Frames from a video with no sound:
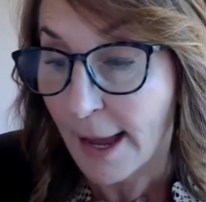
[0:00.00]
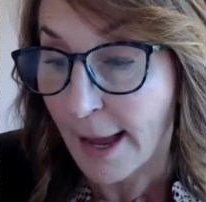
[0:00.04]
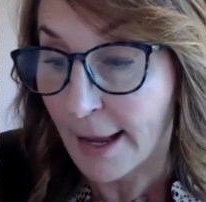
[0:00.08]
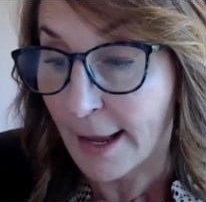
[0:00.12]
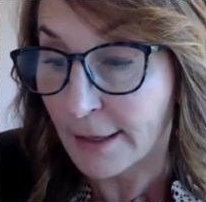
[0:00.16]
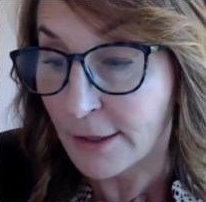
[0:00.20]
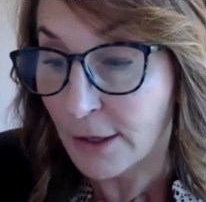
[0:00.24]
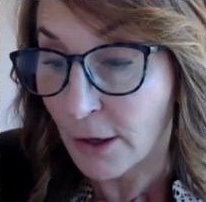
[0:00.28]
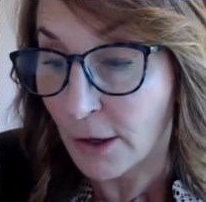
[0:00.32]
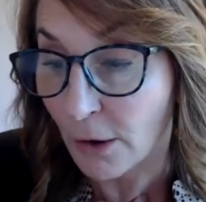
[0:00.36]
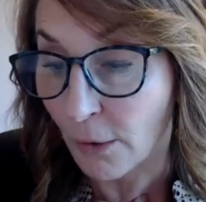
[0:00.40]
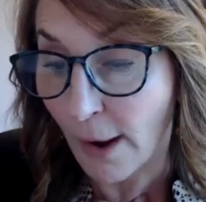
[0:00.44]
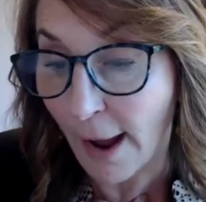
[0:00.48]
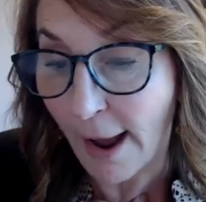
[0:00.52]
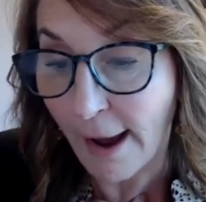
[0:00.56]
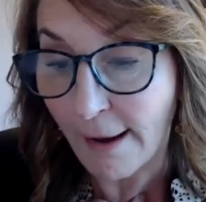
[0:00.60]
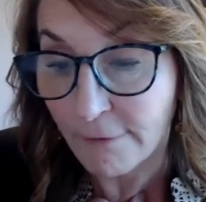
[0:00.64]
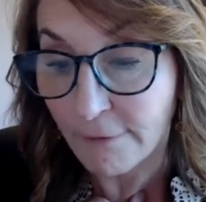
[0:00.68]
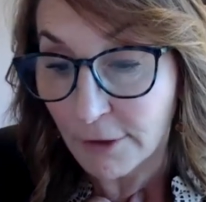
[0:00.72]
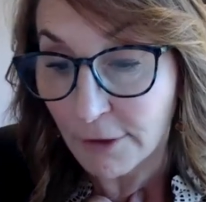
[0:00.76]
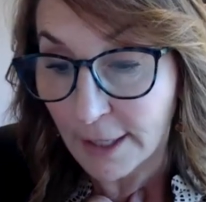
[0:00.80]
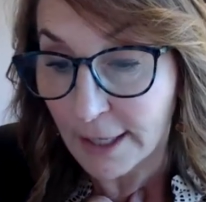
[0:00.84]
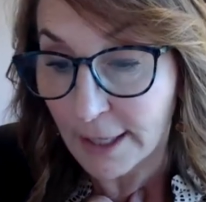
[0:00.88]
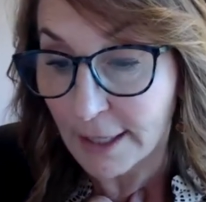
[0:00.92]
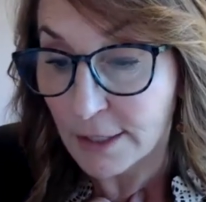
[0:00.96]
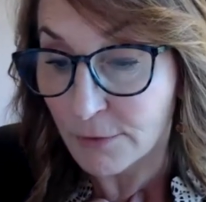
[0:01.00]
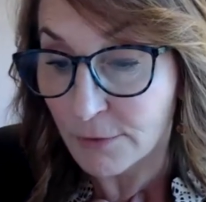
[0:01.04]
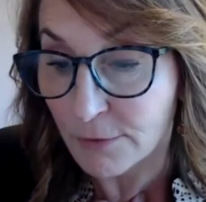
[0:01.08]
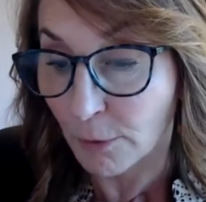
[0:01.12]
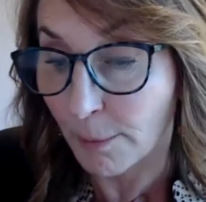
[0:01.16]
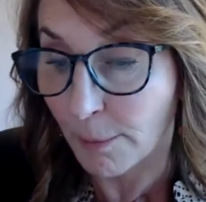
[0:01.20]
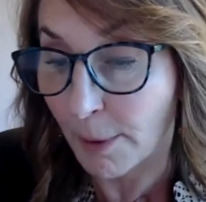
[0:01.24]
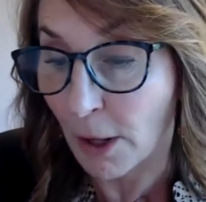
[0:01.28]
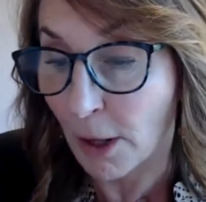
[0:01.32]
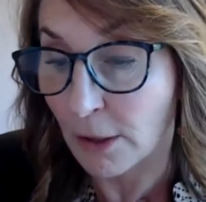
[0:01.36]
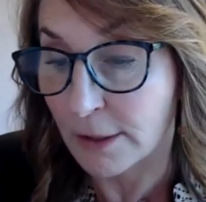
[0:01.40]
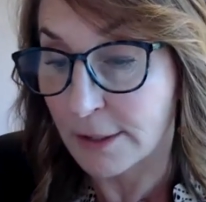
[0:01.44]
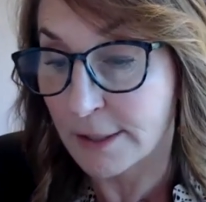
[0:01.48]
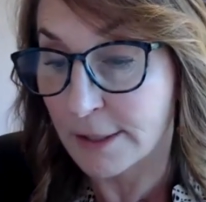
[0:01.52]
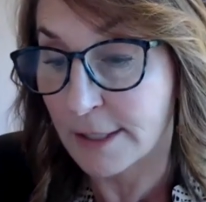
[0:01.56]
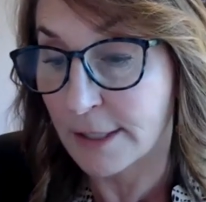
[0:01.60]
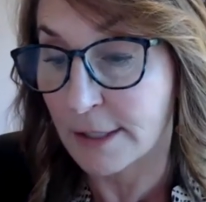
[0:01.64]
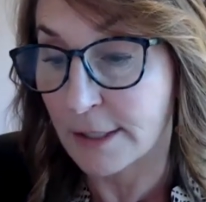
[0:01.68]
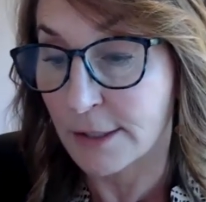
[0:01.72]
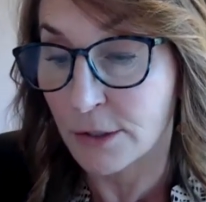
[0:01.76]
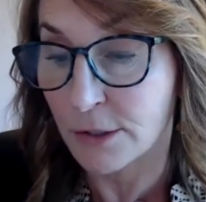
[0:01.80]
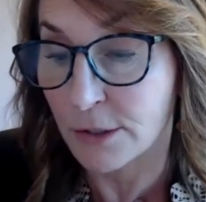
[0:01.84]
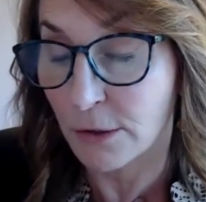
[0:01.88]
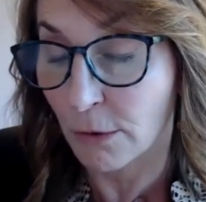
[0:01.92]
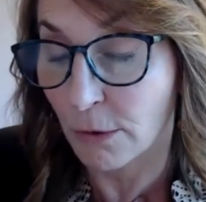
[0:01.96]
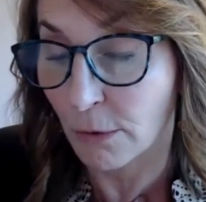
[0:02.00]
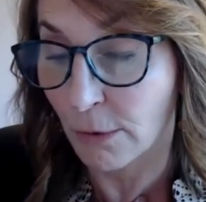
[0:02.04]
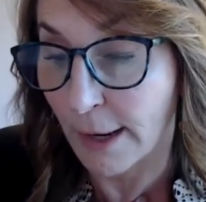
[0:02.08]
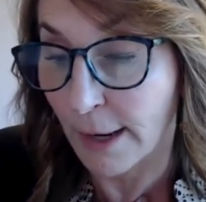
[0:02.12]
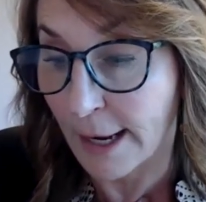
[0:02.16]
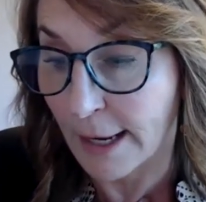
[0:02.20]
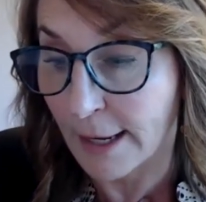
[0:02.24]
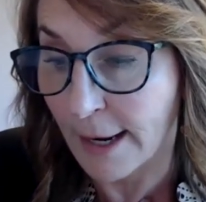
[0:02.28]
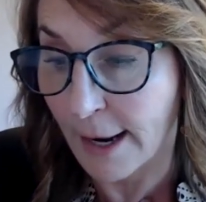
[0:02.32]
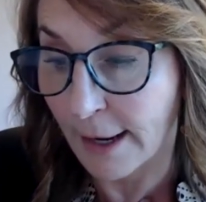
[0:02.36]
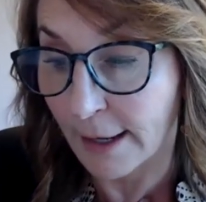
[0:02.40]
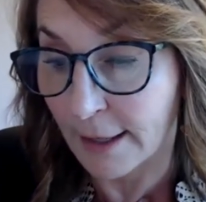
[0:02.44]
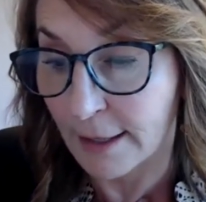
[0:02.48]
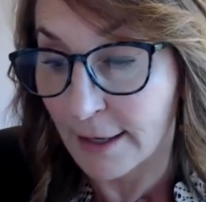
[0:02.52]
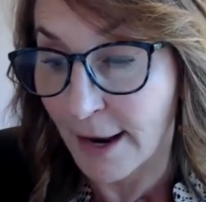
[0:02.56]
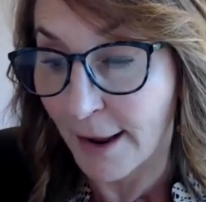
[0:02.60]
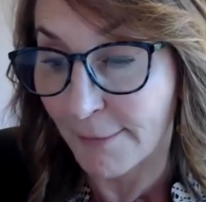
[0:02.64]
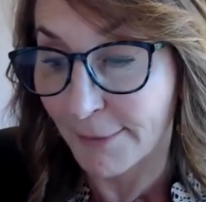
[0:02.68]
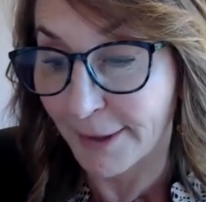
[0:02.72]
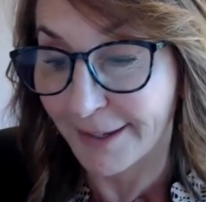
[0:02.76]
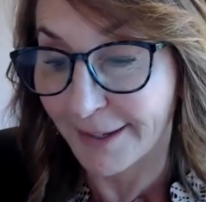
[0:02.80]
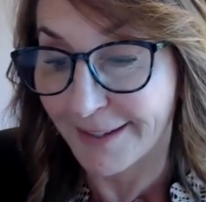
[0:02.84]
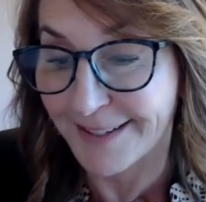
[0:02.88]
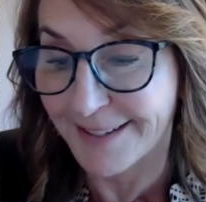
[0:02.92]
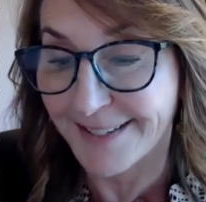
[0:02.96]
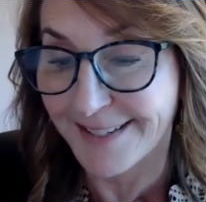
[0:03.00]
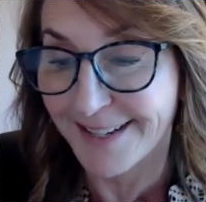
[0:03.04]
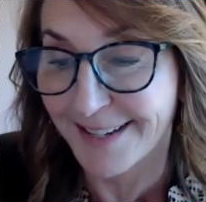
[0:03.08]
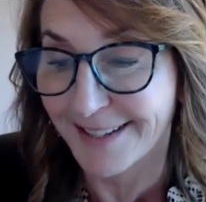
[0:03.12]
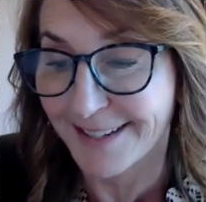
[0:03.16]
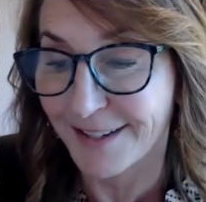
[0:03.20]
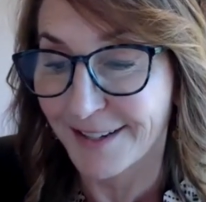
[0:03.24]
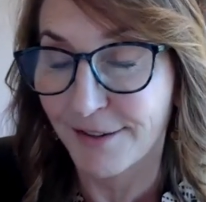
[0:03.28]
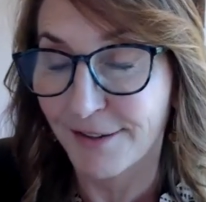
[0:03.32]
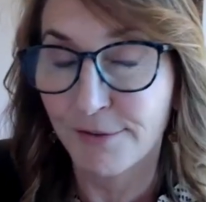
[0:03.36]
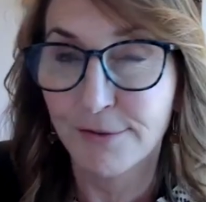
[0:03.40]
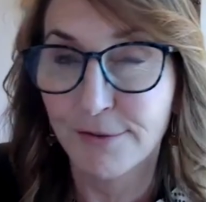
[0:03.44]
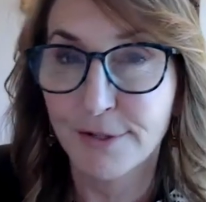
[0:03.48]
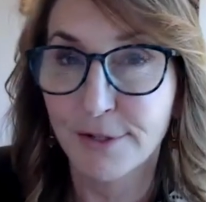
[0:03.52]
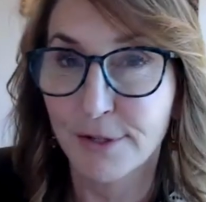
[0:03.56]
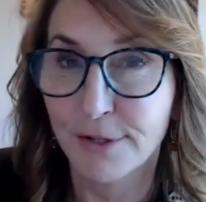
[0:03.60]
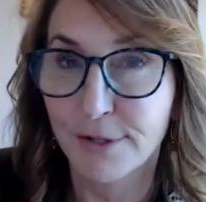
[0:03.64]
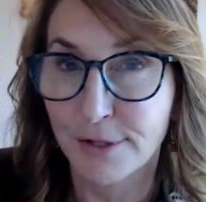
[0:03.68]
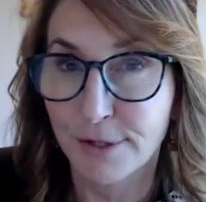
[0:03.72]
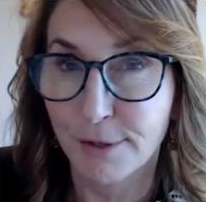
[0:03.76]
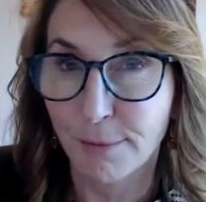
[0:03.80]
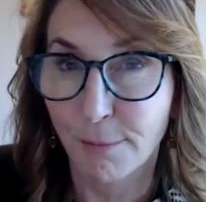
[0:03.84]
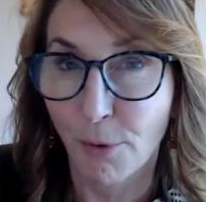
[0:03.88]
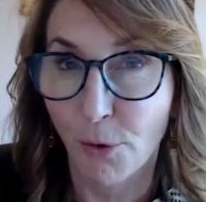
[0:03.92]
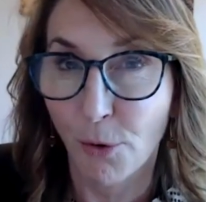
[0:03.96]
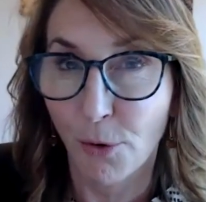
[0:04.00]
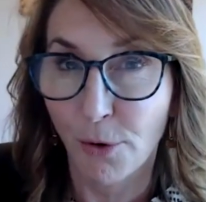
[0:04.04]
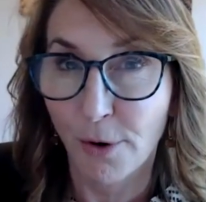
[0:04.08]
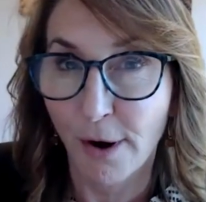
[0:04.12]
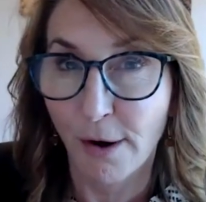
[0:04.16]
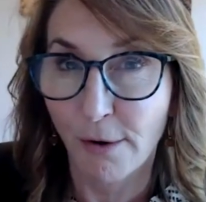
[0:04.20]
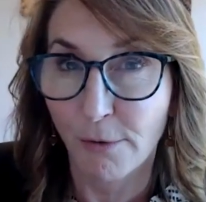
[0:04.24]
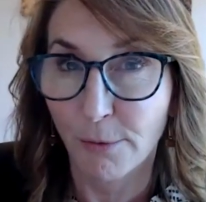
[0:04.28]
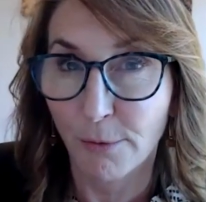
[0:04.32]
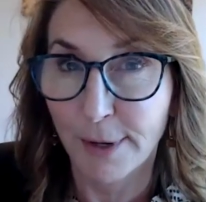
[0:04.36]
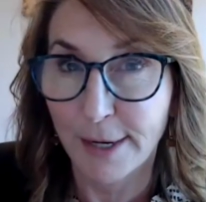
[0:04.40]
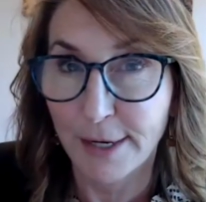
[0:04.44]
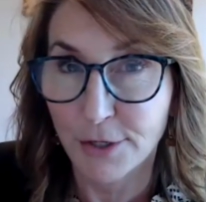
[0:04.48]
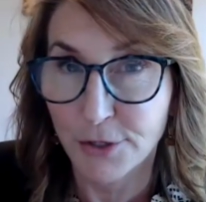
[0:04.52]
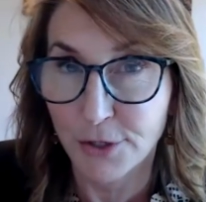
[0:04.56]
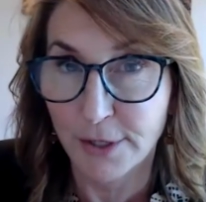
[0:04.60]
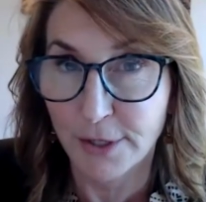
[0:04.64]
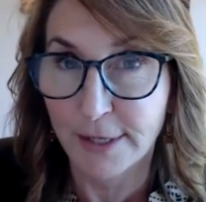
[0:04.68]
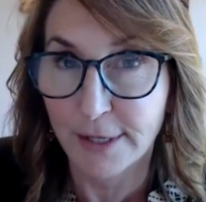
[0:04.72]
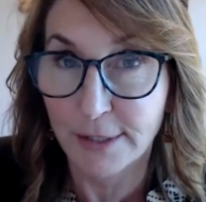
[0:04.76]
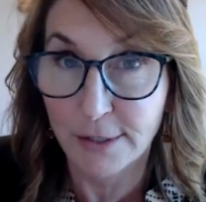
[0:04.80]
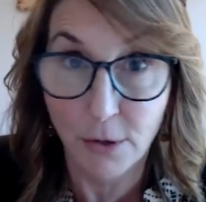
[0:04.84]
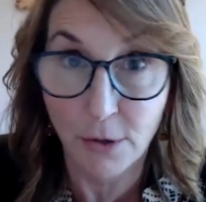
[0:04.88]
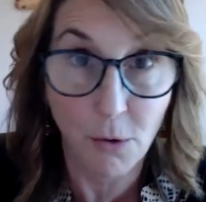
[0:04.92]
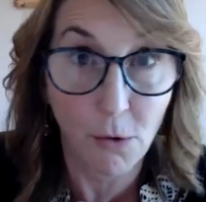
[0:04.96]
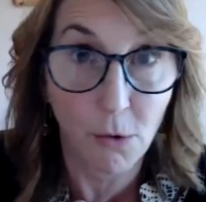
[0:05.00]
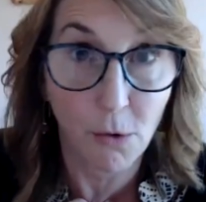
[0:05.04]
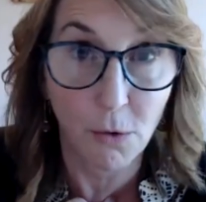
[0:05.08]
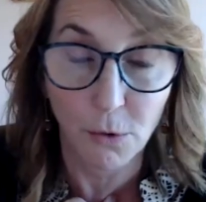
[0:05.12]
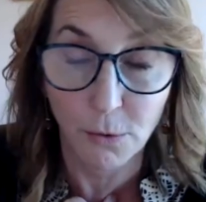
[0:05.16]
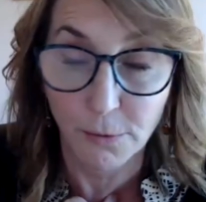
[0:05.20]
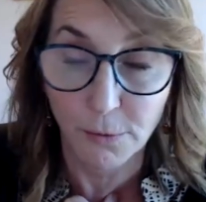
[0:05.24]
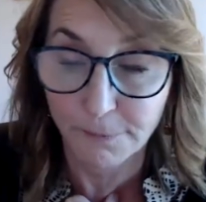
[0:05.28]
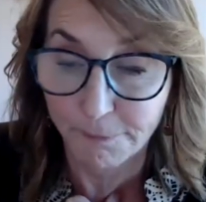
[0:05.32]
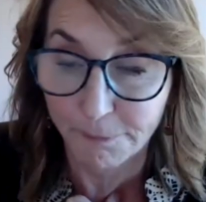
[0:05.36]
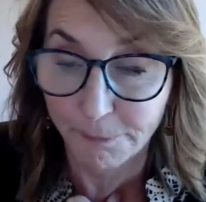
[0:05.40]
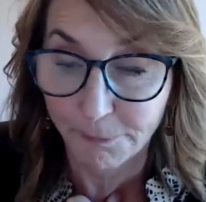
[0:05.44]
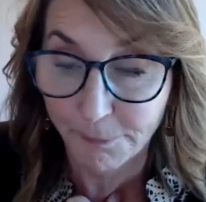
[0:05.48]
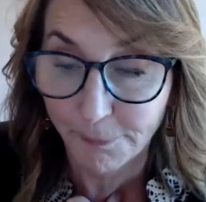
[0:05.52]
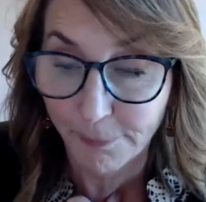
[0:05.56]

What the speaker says: EDCO advocates for policies to create economic incentives to support our region as a whole.